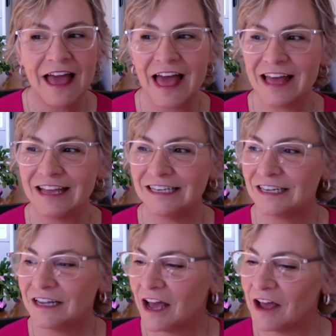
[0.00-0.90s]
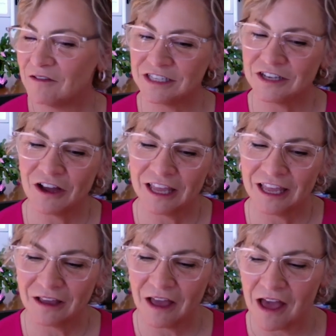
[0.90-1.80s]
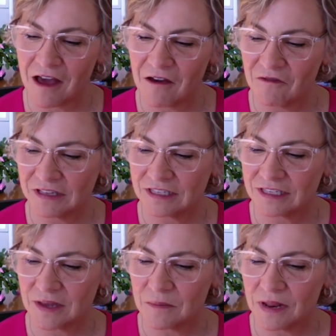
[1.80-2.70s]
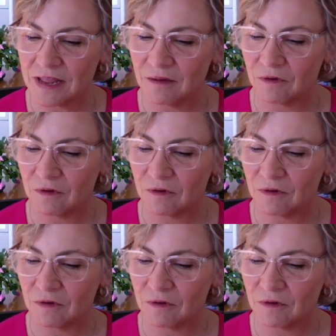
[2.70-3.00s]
and I was talking with somebody.